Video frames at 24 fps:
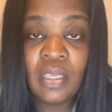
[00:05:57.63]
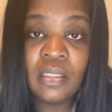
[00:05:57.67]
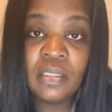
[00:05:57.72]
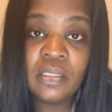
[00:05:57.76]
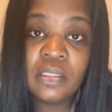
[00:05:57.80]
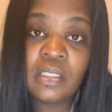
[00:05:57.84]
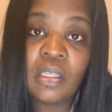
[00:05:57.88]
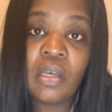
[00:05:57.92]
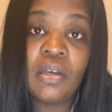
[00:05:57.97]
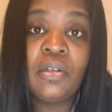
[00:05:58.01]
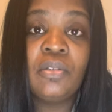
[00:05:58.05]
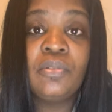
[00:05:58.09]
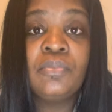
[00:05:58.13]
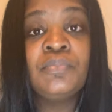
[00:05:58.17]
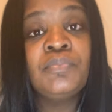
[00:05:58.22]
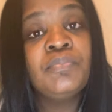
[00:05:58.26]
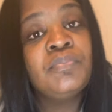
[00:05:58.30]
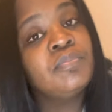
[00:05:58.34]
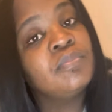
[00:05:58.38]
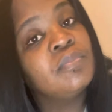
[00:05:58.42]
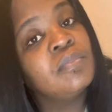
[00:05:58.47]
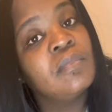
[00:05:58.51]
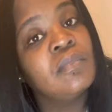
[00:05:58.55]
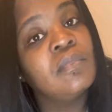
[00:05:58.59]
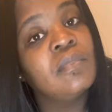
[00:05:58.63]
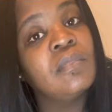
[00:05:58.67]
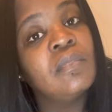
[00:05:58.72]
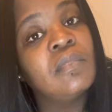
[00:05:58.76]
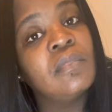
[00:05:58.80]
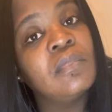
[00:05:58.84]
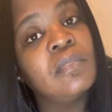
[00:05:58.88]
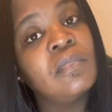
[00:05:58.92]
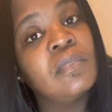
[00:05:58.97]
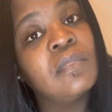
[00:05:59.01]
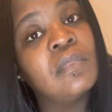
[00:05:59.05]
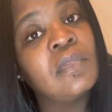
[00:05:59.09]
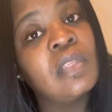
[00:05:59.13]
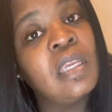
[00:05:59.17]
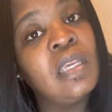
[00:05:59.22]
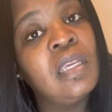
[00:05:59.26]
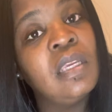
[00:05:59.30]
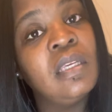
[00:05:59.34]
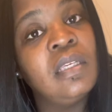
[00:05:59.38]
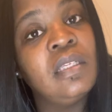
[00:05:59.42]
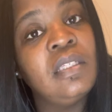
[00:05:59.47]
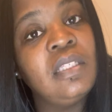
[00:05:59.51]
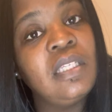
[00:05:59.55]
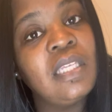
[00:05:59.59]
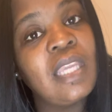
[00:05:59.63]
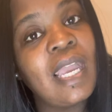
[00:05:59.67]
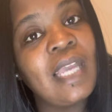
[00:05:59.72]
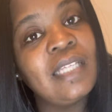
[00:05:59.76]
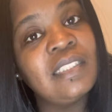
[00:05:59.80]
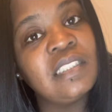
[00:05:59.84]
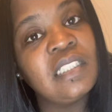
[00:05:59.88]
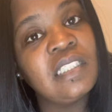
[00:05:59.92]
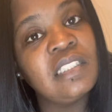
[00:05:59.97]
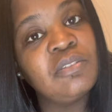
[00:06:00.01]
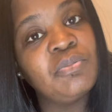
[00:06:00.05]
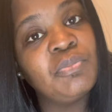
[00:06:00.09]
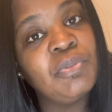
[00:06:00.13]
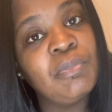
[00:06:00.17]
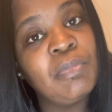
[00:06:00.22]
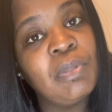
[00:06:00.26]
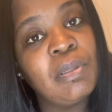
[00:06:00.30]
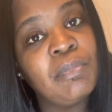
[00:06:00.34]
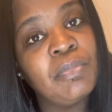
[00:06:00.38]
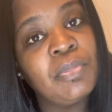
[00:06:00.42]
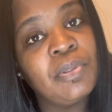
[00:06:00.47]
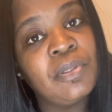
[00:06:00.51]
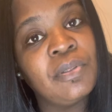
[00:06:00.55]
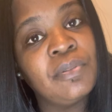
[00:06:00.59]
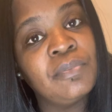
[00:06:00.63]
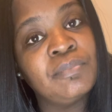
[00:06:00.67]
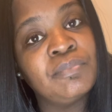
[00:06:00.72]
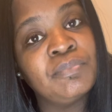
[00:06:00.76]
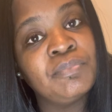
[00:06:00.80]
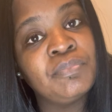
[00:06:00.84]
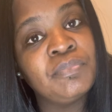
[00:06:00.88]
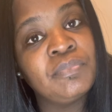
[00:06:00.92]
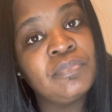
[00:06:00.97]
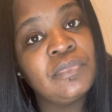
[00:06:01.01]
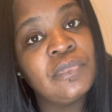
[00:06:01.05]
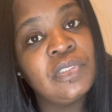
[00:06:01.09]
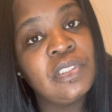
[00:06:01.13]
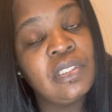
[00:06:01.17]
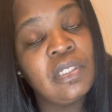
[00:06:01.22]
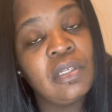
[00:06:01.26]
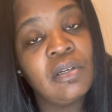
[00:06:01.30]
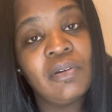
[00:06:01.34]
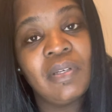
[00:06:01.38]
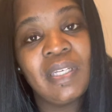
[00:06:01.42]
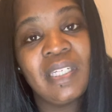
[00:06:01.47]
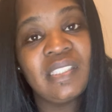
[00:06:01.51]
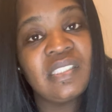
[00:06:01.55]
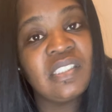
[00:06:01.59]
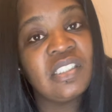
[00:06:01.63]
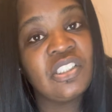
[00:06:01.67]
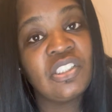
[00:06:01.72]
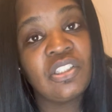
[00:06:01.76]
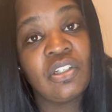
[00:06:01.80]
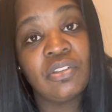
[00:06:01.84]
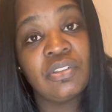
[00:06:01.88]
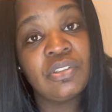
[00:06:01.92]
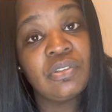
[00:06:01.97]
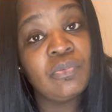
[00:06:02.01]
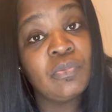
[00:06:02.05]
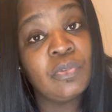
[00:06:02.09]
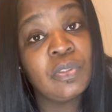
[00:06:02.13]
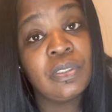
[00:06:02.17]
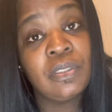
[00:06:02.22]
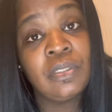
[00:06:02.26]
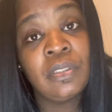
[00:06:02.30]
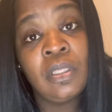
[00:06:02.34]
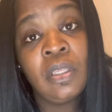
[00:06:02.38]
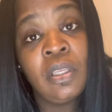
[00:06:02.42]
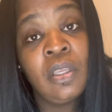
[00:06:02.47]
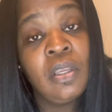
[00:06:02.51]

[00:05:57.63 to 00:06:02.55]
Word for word: So, you guys just remember, you know, as a chosen one,